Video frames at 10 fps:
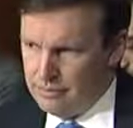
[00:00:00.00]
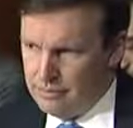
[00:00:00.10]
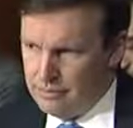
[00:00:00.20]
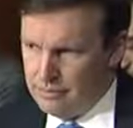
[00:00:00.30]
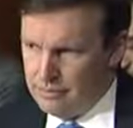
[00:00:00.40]

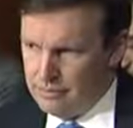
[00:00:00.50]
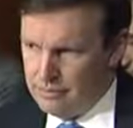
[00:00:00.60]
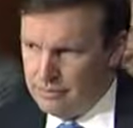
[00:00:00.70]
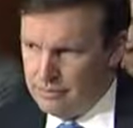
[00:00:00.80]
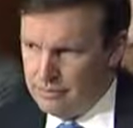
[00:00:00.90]

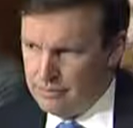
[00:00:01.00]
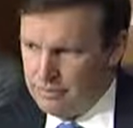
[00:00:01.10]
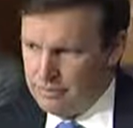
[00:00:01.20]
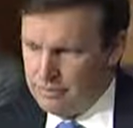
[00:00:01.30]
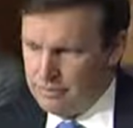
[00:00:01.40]

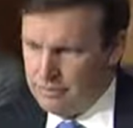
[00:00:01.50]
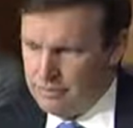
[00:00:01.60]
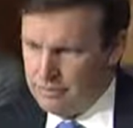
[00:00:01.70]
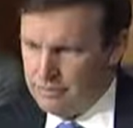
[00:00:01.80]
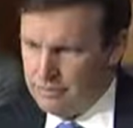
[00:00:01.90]

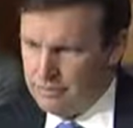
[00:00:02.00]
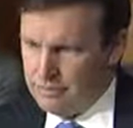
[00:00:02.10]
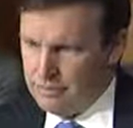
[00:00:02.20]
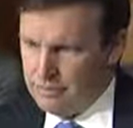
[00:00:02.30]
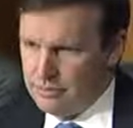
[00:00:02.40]

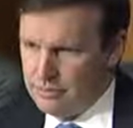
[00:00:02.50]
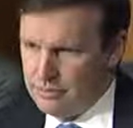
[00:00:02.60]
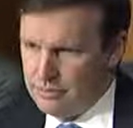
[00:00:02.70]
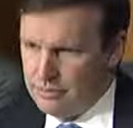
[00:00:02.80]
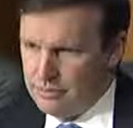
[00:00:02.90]

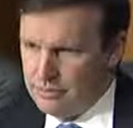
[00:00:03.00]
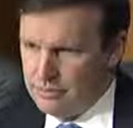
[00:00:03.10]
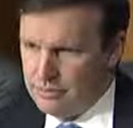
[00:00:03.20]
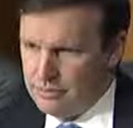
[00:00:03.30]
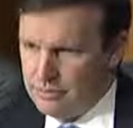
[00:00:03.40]

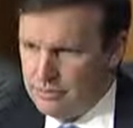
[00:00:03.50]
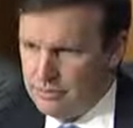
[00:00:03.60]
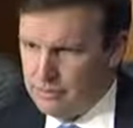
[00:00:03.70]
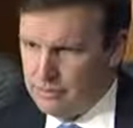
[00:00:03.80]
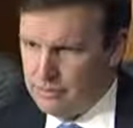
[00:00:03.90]

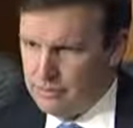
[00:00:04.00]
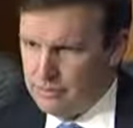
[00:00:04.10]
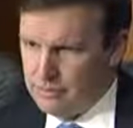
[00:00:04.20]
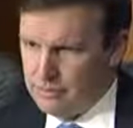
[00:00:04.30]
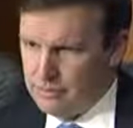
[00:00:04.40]

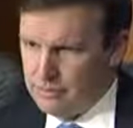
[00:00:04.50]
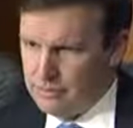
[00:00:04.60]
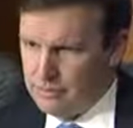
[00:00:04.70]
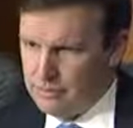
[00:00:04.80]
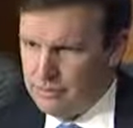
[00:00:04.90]

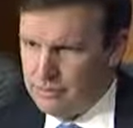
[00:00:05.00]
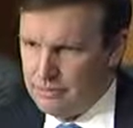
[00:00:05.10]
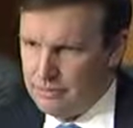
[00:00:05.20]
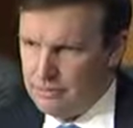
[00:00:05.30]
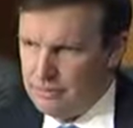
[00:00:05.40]

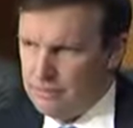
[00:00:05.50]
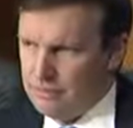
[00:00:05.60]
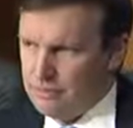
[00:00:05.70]
[no speech]